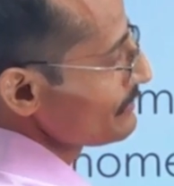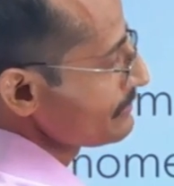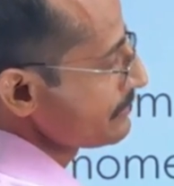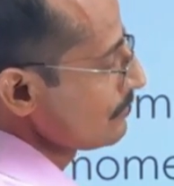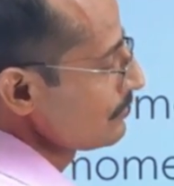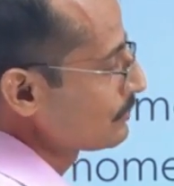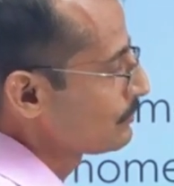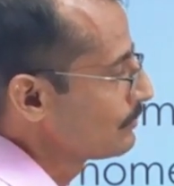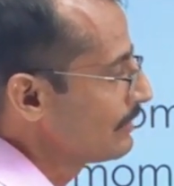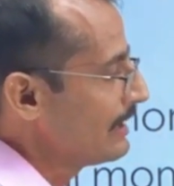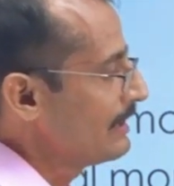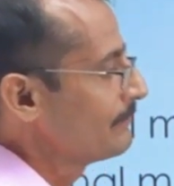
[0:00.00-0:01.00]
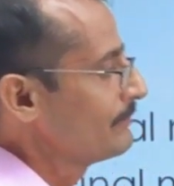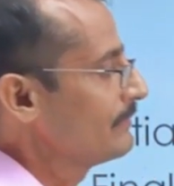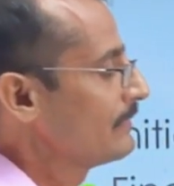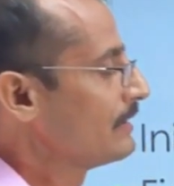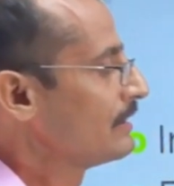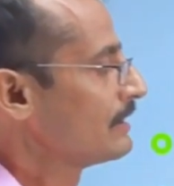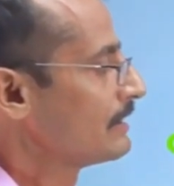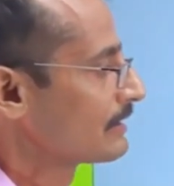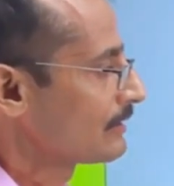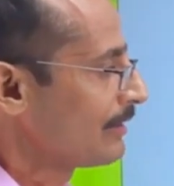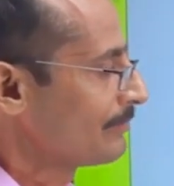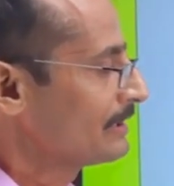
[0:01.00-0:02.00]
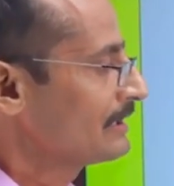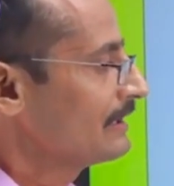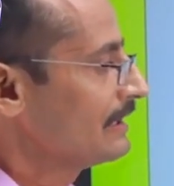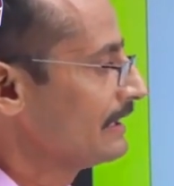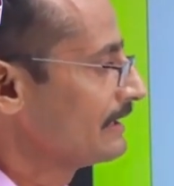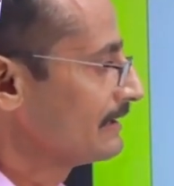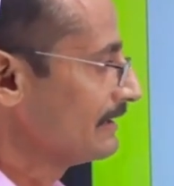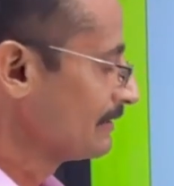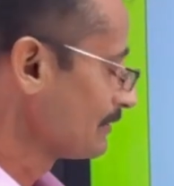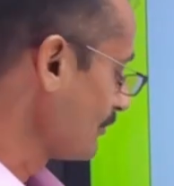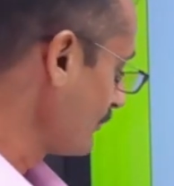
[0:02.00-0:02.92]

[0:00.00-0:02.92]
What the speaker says: is equal to m common and into